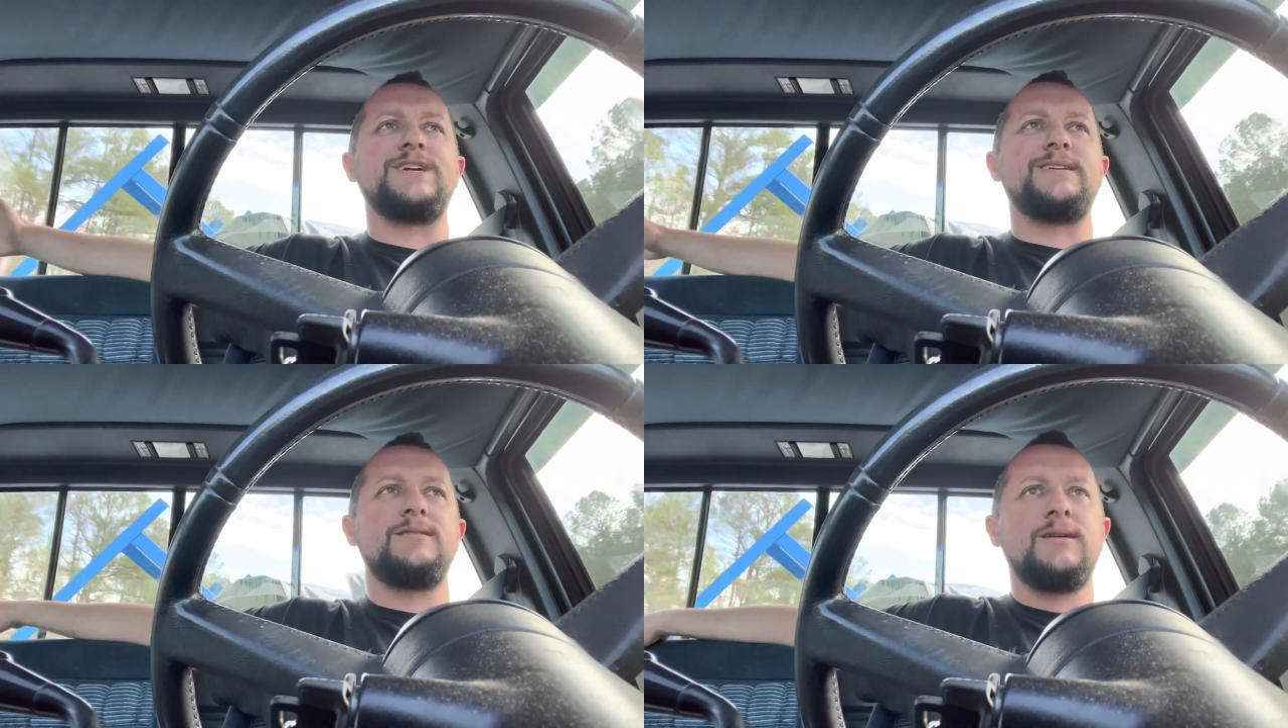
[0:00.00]

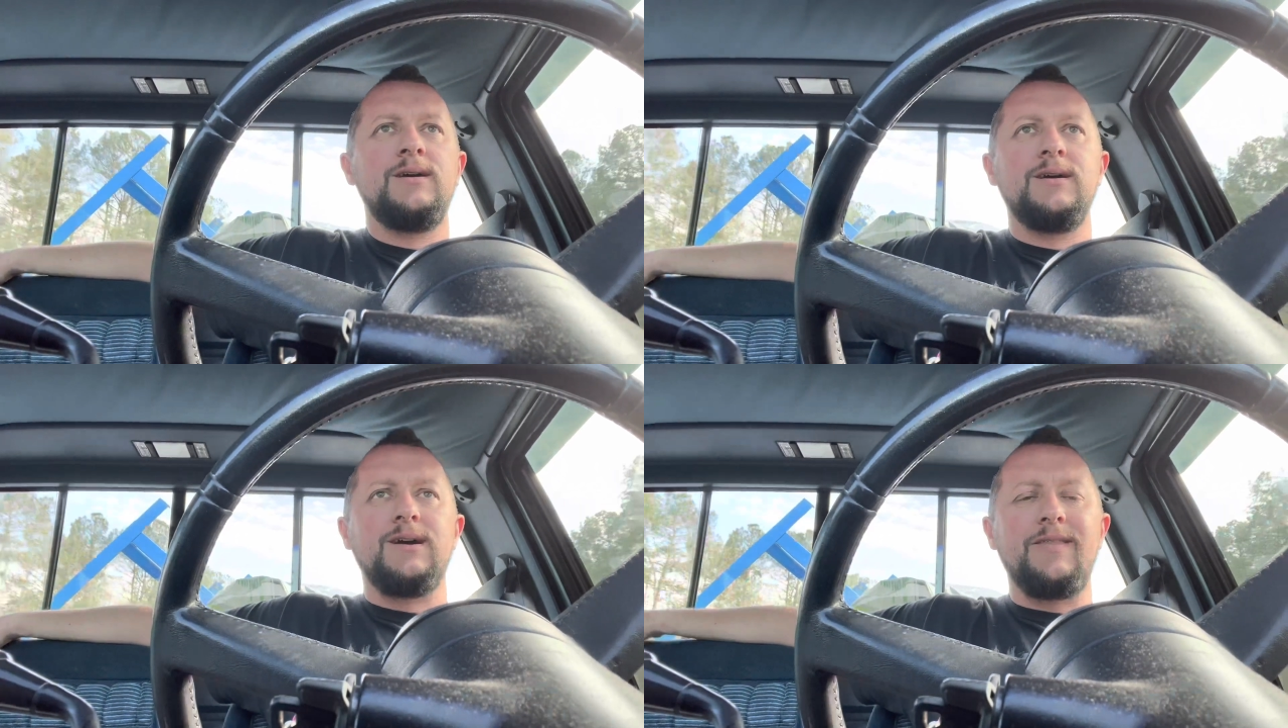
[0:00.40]

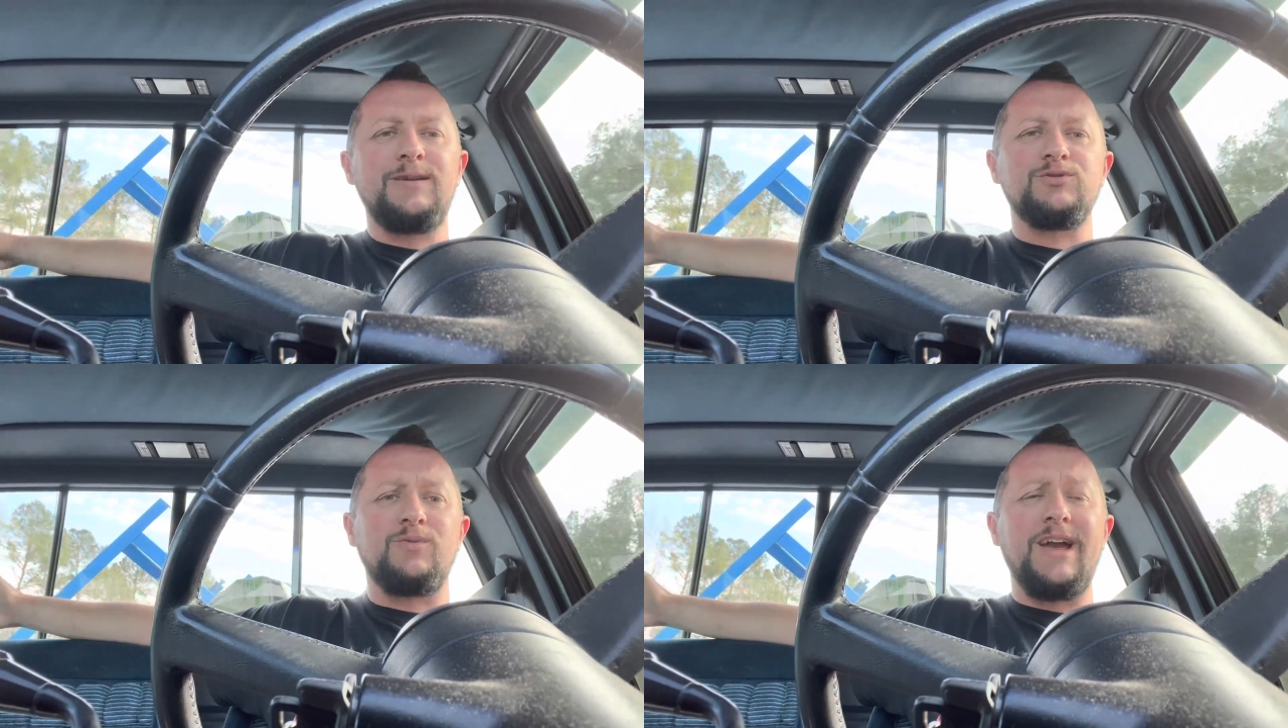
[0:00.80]
And then
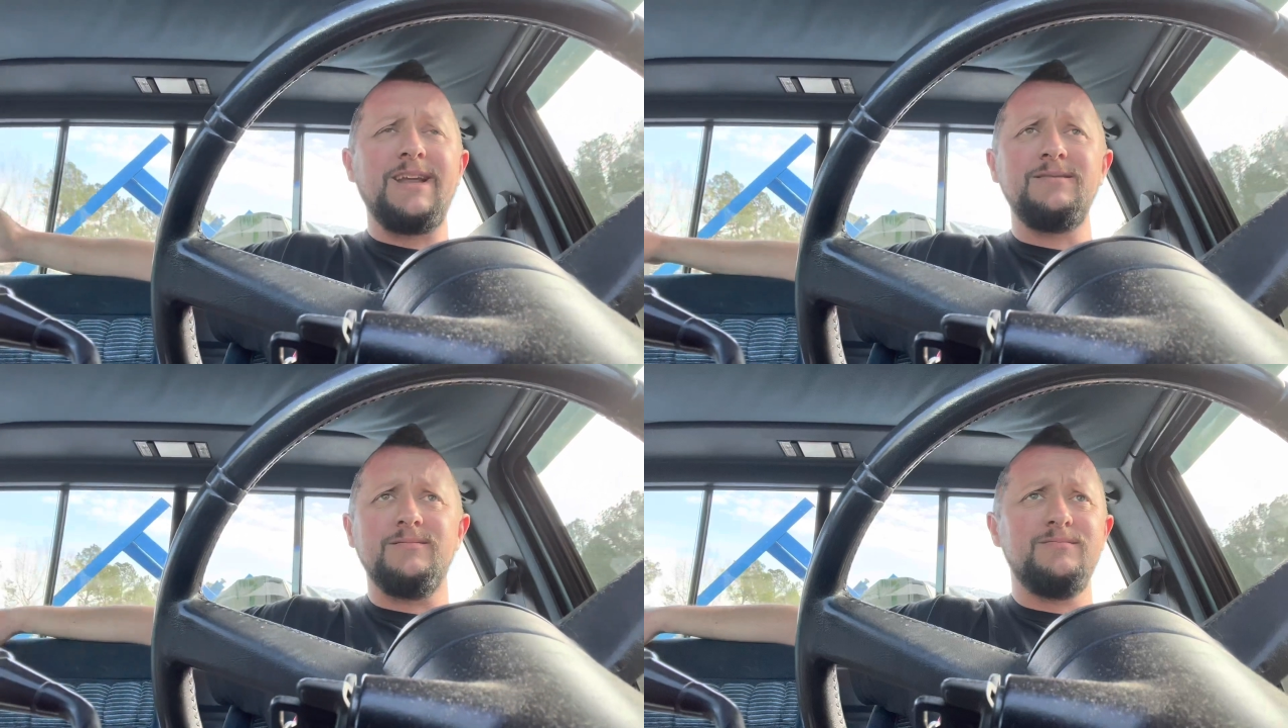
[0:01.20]
it was
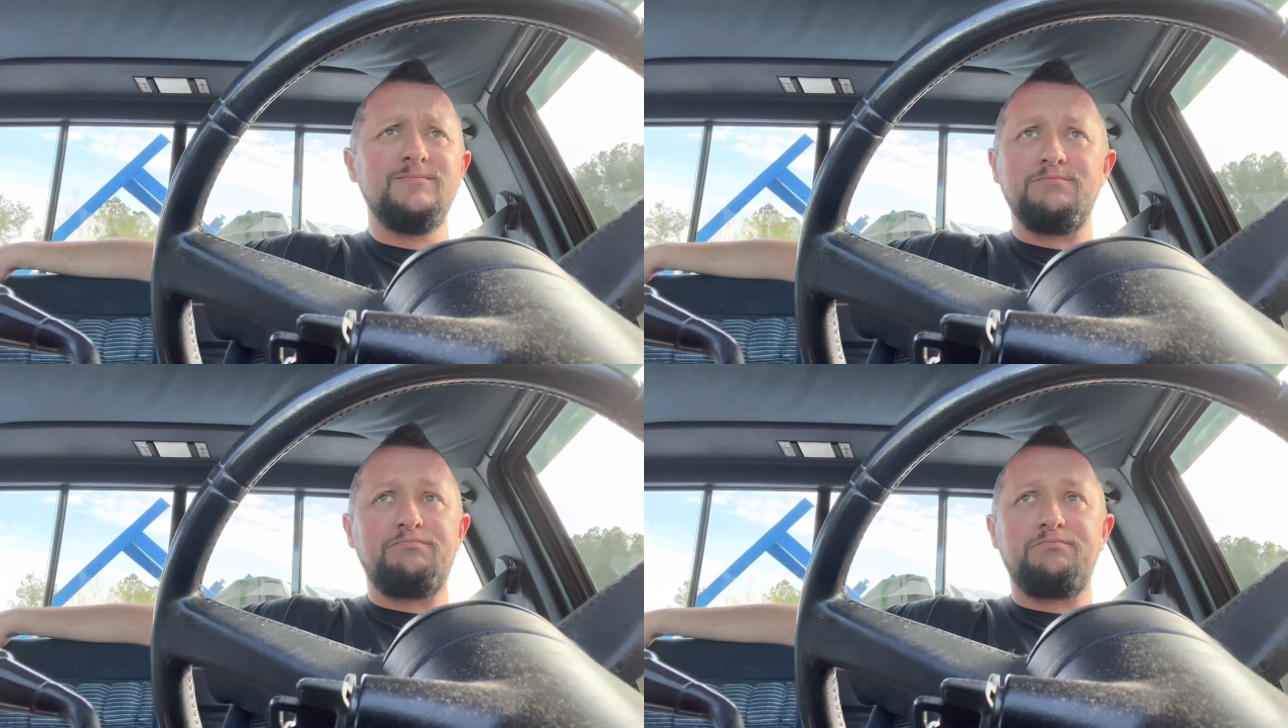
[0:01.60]
raining,
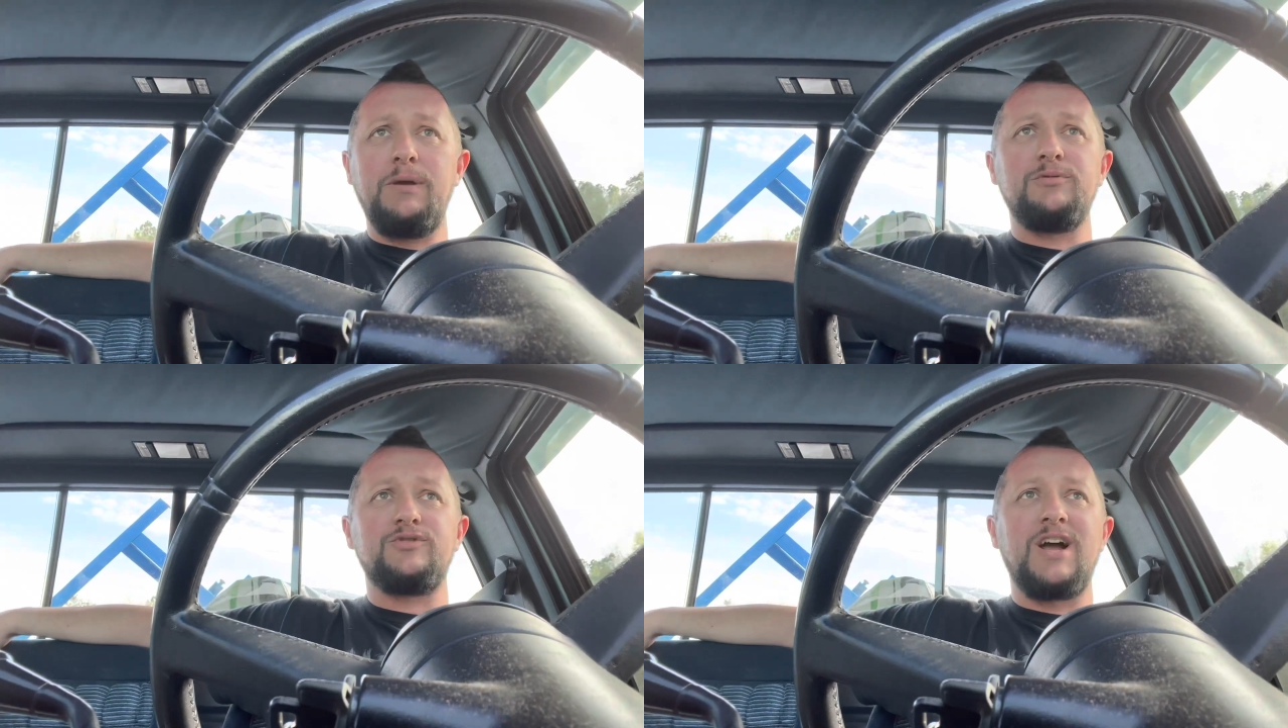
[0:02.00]

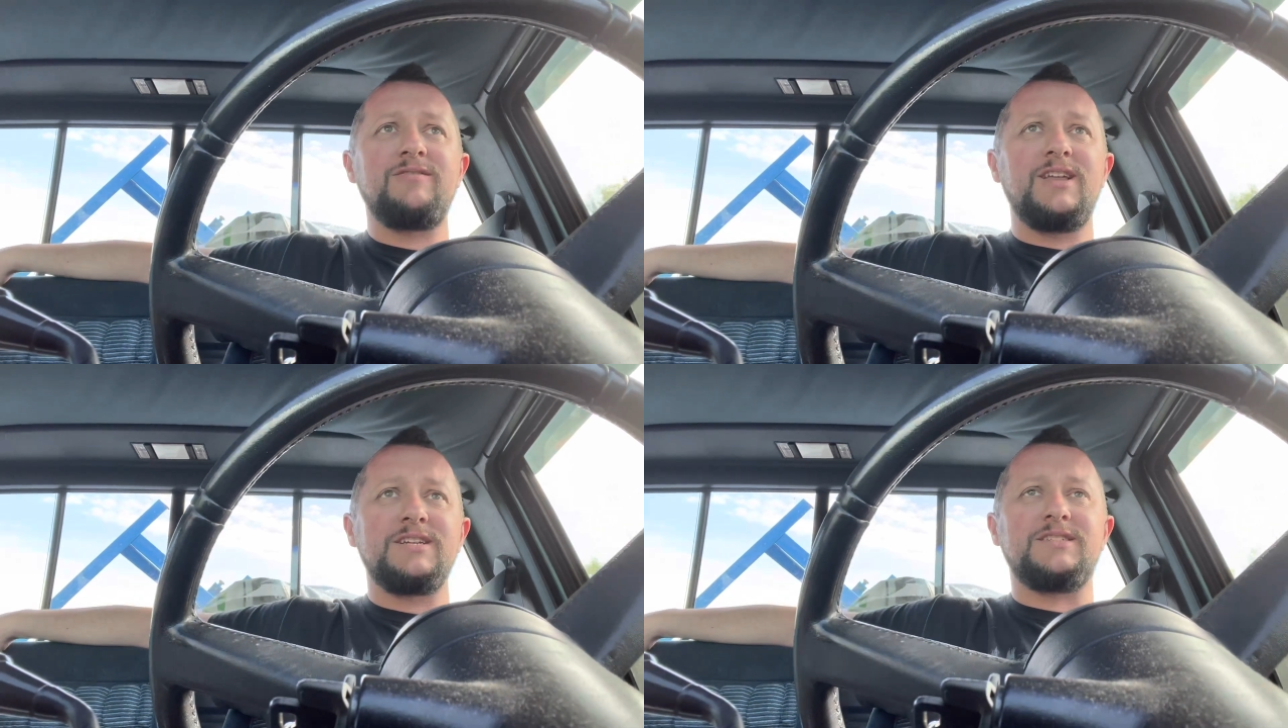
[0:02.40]
people
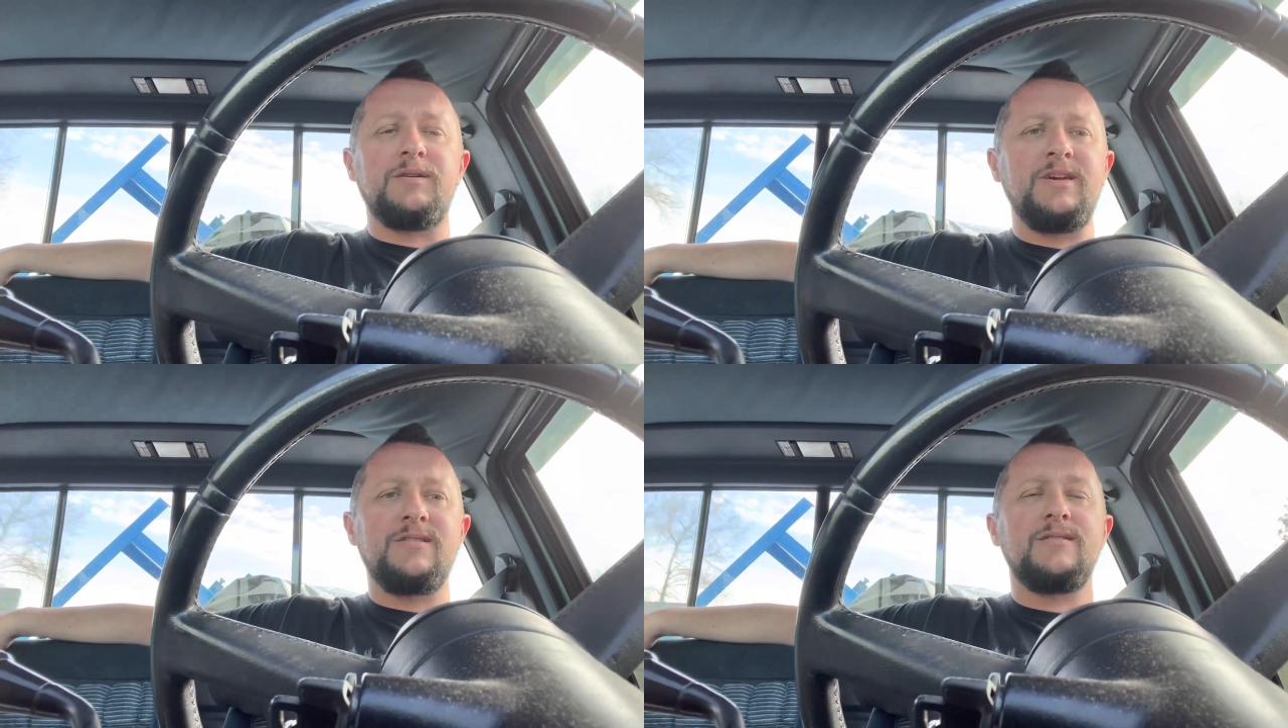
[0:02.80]
driving like
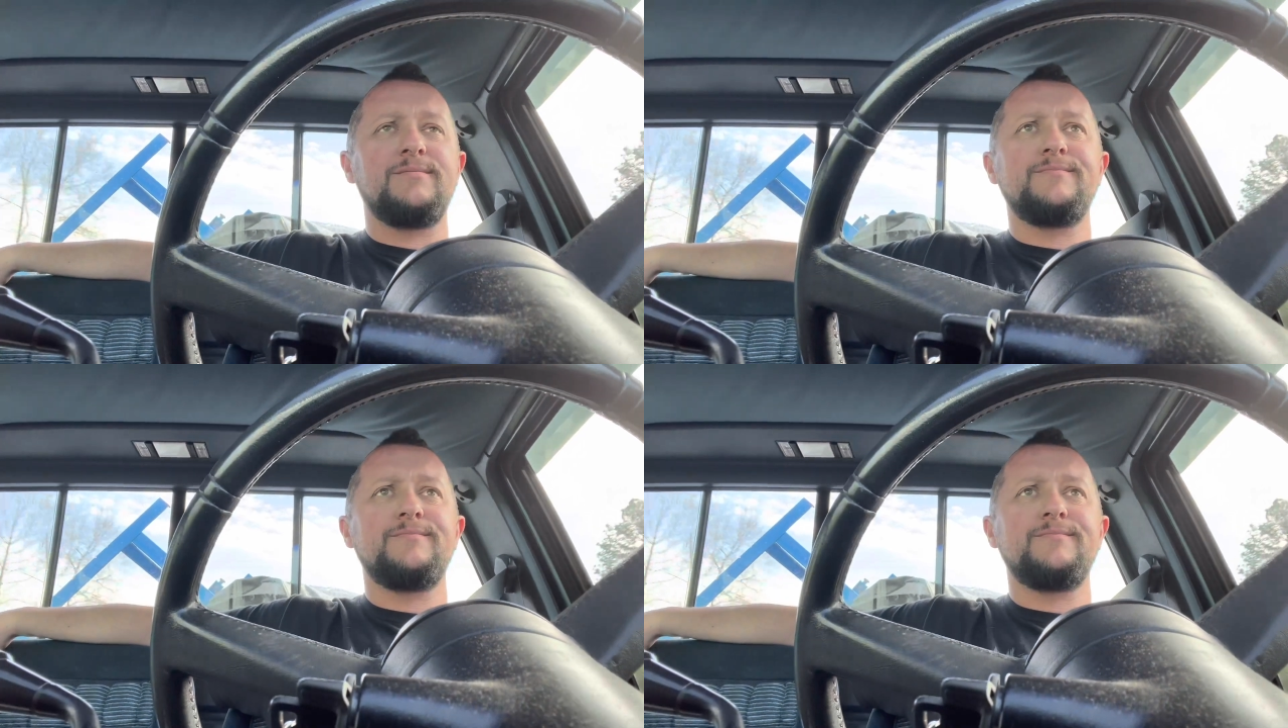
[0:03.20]
dummies.